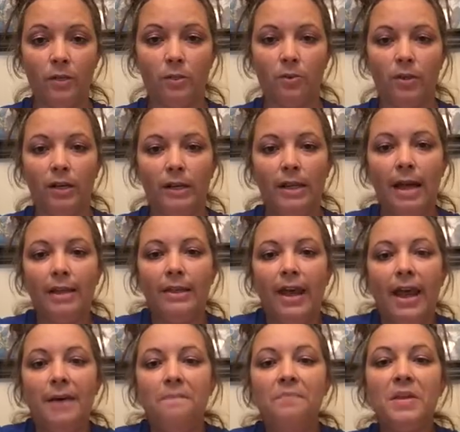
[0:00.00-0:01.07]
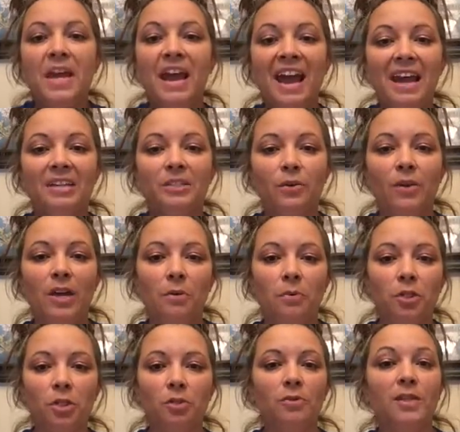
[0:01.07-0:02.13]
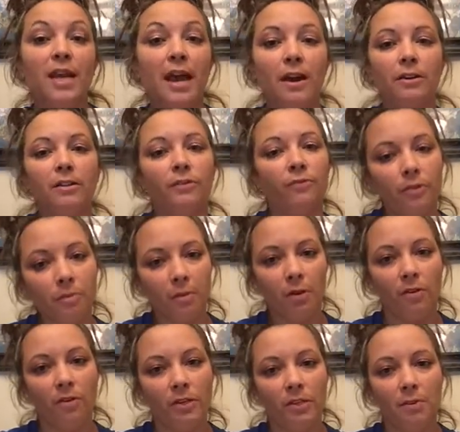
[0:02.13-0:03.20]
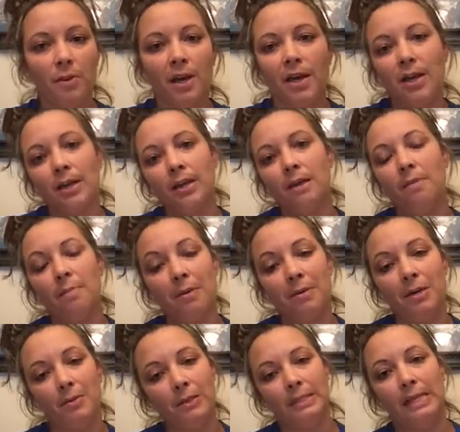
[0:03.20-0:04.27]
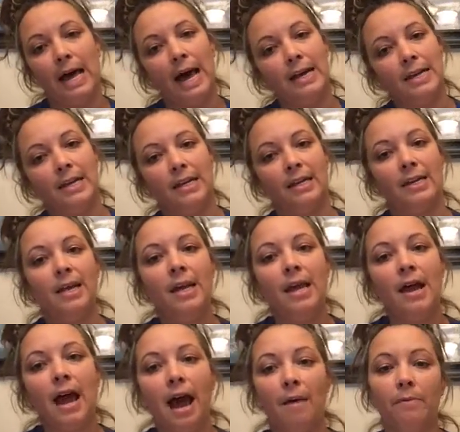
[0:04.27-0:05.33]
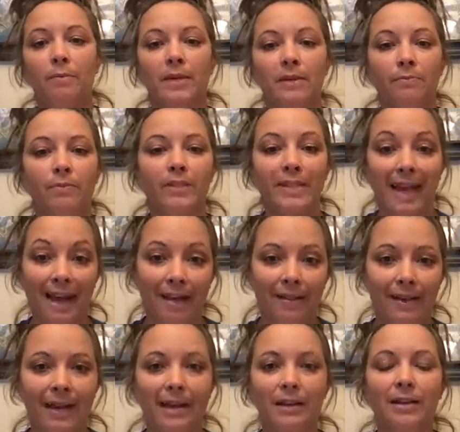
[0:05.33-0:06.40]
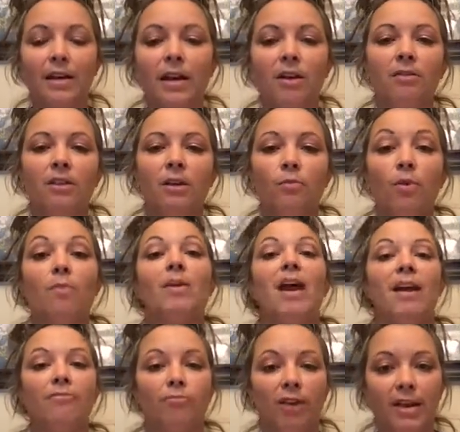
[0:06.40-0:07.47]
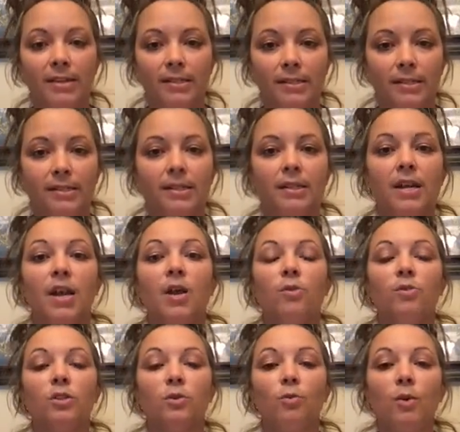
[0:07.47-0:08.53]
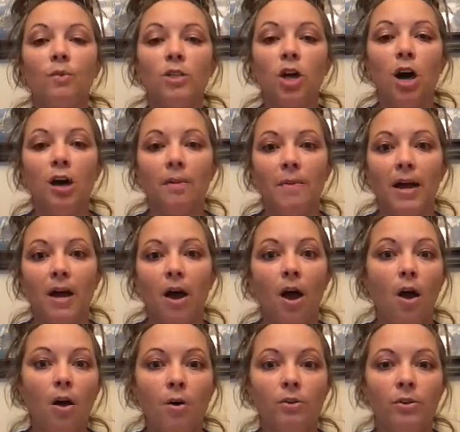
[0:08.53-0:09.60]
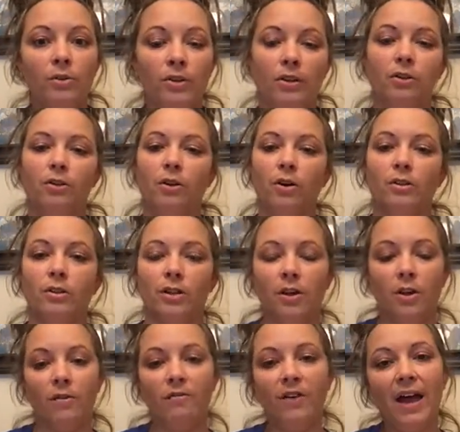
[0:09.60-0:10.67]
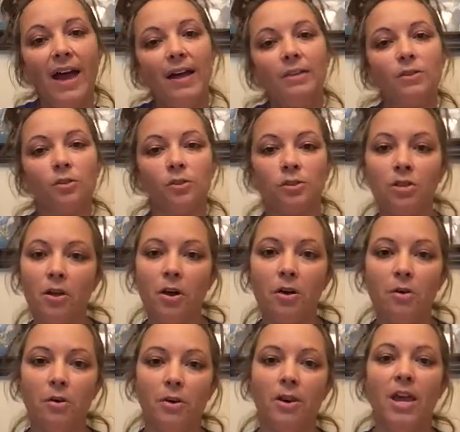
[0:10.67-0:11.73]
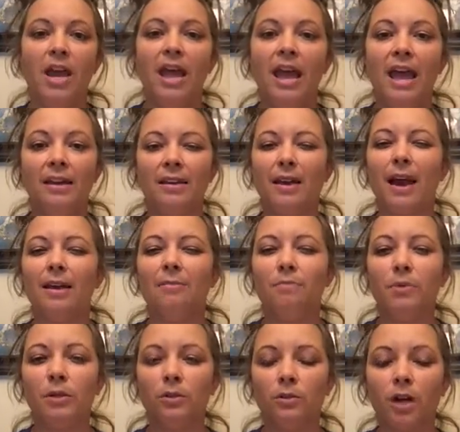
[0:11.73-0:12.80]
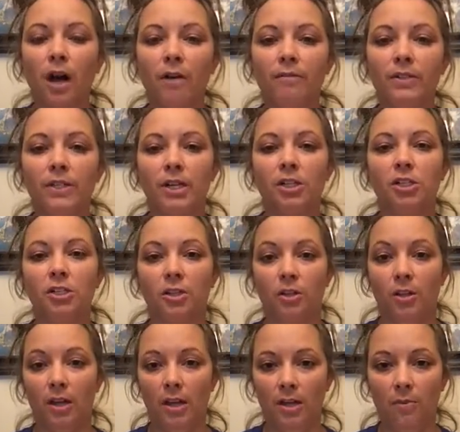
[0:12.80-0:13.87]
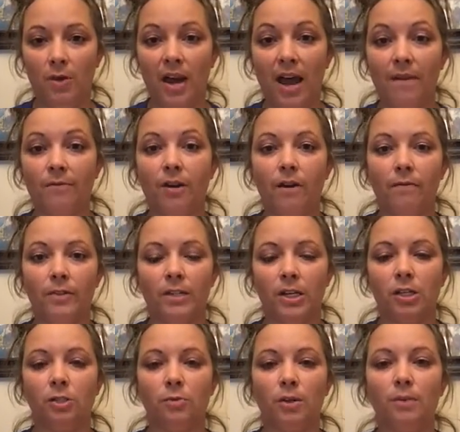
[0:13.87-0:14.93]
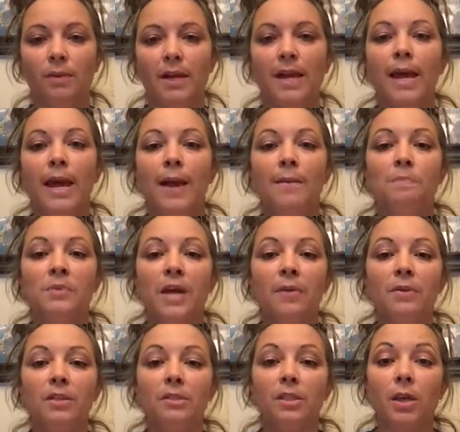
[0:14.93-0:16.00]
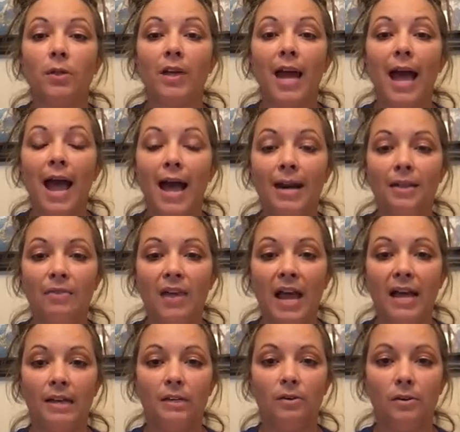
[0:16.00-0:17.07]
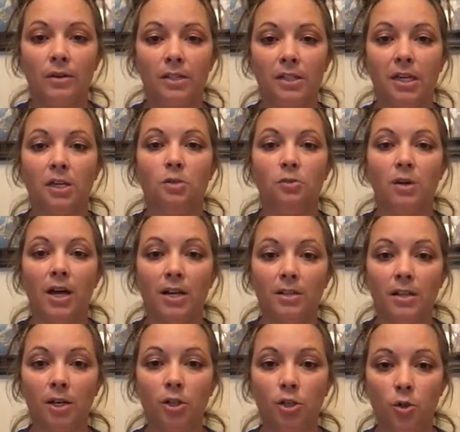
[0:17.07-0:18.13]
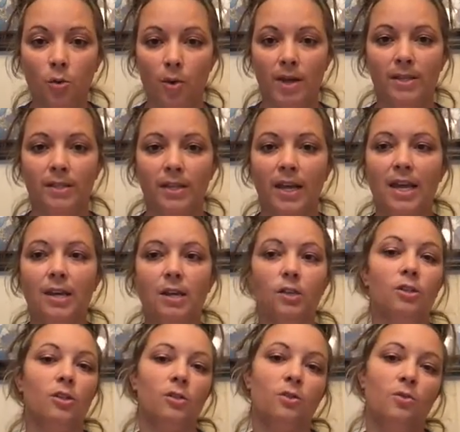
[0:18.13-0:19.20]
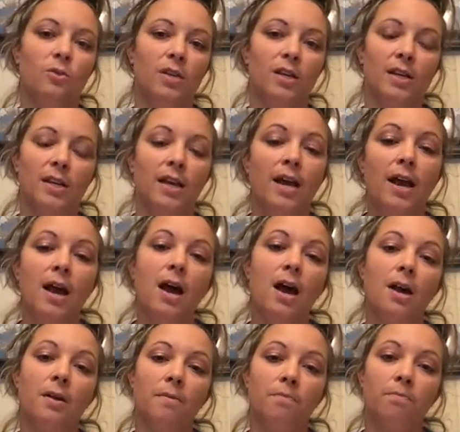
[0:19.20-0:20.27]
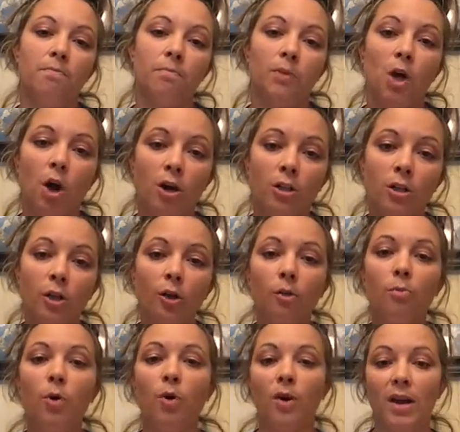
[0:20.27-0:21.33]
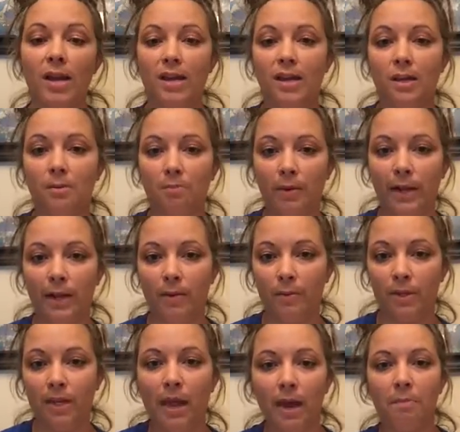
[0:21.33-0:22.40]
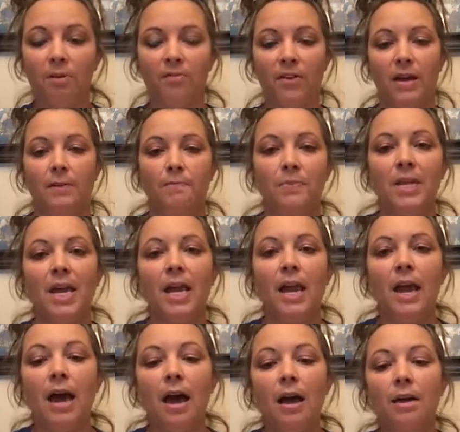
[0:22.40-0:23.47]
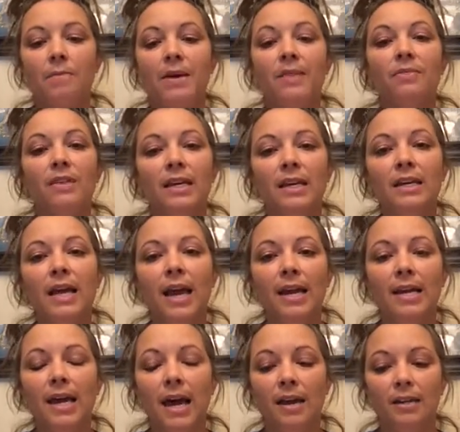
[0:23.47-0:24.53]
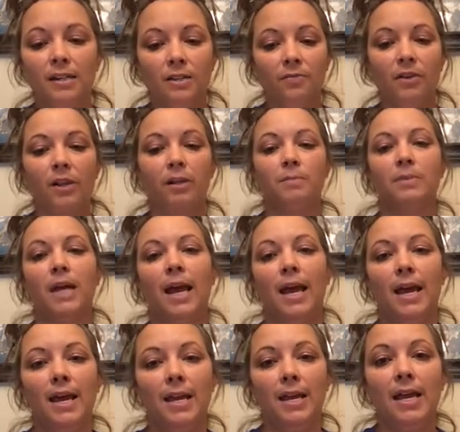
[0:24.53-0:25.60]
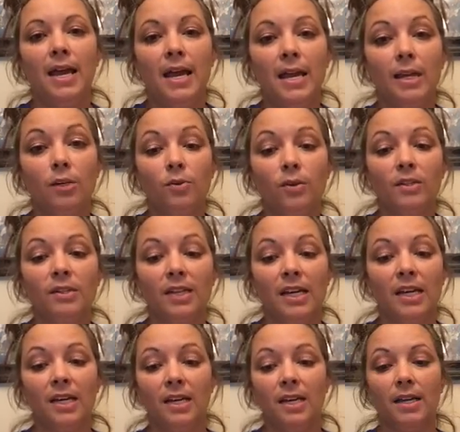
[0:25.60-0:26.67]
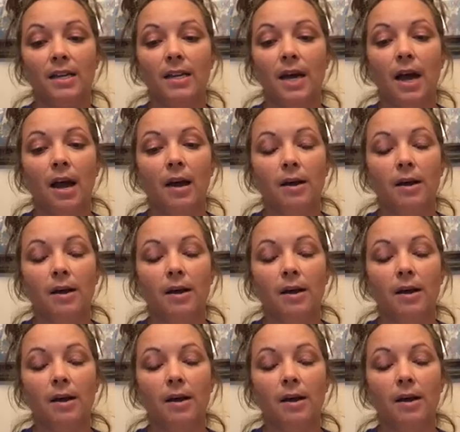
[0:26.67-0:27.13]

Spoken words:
because you really like that. And so he would choose a character from the movie to be, and maybe he was Lightning, and I would be Sally, and then we would have races. And so we would talk about, oh, do you think your car's going to go fast or slow? And kind of build conversation so that he would have conversation with me. And then slowly I added that into our schedule as a choice. He could do the car tube, or he could play with the camper van. And then Caden kind of developed a interest in